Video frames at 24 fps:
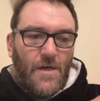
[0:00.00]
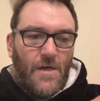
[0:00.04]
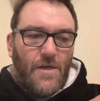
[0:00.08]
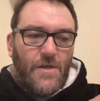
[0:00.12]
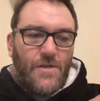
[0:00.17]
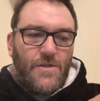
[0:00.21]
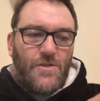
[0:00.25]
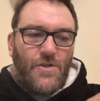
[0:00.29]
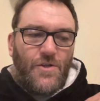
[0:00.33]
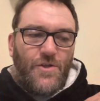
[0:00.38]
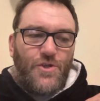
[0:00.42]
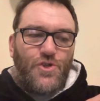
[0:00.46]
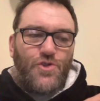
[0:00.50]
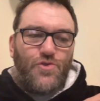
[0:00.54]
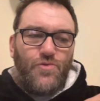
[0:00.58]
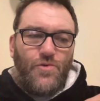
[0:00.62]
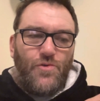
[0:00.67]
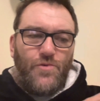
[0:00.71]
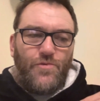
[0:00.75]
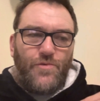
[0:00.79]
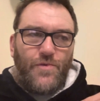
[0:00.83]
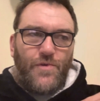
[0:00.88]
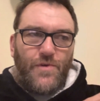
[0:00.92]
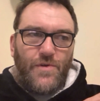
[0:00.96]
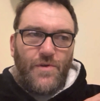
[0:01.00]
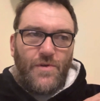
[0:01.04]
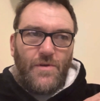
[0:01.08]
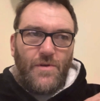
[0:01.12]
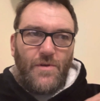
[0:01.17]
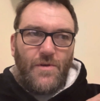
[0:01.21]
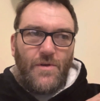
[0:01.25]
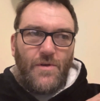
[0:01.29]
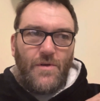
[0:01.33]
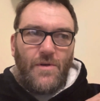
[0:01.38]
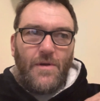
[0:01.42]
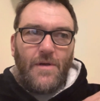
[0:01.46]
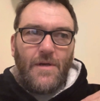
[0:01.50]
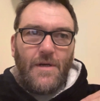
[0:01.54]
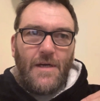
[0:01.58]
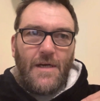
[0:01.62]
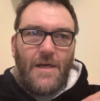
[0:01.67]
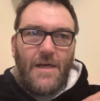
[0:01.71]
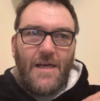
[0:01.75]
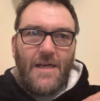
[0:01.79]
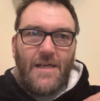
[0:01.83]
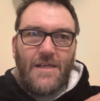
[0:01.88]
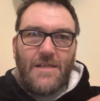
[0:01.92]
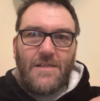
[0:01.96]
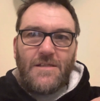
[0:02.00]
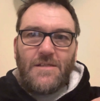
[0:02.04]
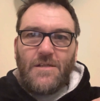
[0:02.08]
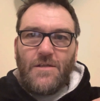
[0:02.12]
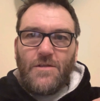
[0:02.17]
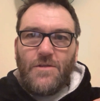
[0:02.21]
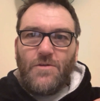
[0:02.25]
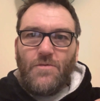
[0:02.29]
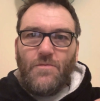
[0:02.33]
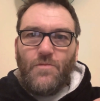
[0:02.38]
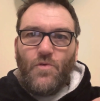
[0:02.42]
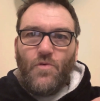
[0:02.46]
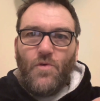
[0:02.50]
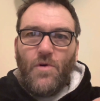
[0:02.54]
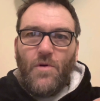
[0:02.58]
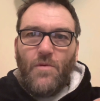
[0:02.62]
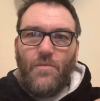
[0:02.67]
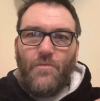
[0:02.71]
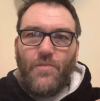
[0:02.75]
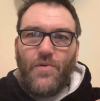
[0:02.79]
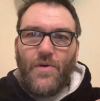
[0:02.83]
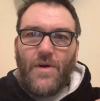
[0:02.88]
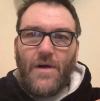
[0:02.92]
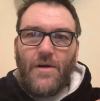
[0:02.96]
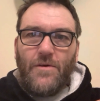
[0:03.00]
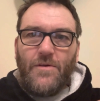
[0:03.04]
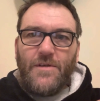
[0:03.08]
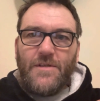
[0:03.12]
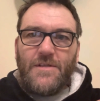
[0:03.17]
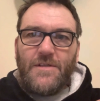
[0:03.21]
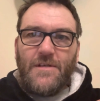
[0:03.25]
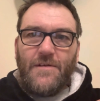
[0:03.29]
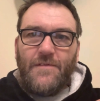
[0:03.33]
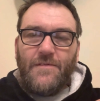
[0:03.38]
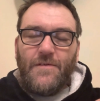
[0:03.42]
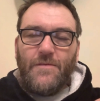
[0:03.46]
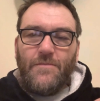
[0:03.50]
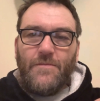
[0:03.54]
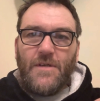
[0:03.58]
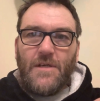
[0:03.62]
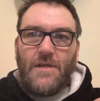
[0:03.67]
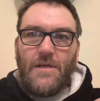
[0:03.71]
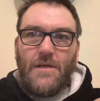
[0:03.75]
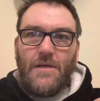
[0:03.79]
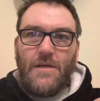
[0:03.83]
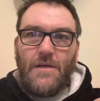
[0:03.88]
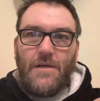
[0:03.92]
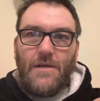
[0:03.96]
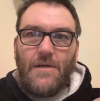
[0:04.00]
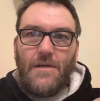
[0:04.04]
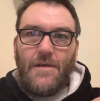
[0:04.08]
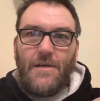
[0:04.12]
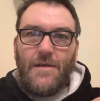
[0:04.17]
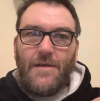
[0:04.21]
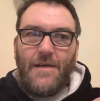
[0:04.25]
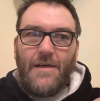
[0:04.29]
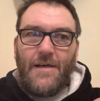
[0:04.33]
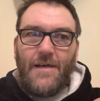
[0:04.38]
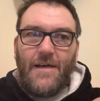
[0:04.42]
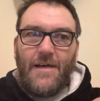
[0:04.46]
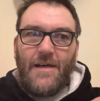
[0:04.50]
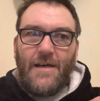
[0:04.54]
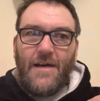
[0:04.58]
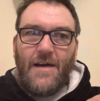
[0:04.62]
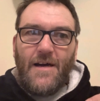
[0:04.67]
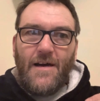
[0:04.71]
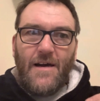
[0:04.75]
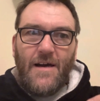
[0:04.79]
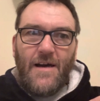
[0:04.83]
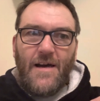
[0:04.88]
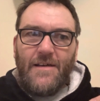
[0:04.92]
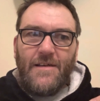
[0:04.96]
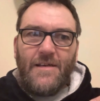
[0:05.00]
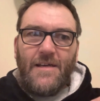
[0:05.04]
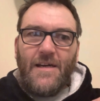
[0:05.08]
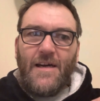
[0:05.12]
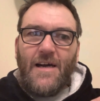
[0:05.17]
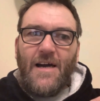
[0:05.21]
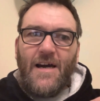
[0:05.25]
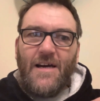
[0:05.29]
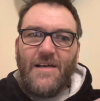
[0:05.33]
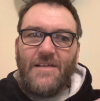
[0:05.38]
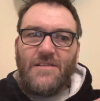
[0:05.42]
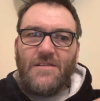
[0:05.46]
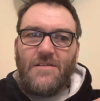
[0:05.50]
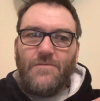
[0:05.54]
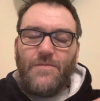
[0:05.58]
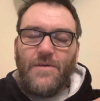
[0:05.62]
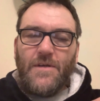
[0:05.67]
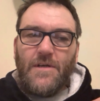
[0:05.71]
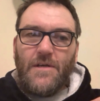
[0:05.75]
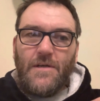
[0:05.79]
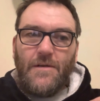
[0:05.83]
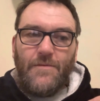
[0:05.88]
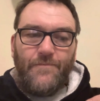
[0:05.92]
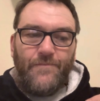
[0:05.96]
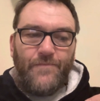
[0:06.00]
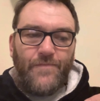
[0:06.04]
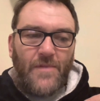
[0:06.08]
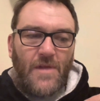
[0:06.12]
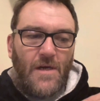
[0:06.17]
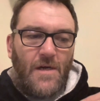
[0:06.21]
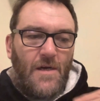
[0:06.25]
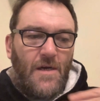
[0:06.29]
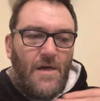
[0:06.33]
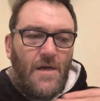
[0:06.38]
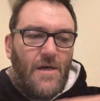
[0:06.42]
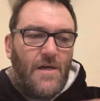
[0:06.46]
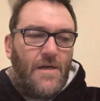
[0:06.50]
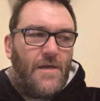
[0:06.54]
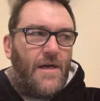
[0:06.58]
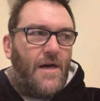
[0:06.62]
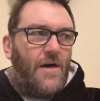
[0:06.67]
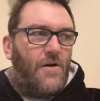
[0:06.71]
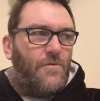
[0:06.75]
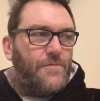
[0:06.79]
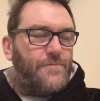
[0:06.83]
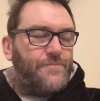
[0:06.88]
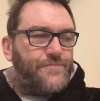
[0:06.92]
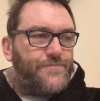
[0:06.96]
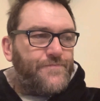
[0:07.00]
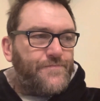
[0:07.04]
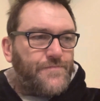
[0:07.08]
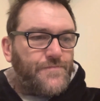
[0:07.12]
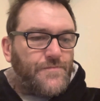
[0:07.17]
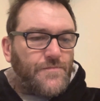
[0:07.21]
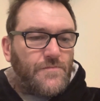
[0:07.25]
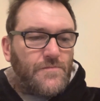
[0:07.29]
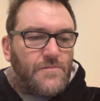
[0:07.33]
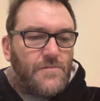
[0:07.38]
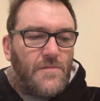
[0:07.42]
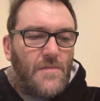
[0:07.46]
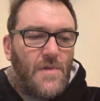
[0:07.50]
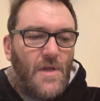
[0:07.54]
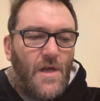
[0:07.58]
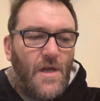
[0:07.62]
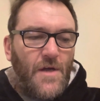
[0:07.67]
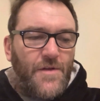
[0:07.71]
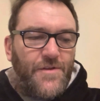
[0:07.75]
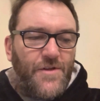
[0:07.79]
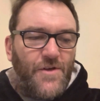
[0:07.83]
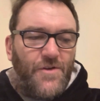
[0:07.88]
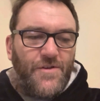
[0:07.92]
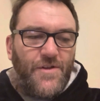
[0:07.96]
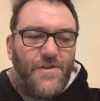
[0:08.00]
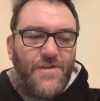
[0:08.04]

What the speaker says: So the truth is the number one priority for me. It has to be. Now, the other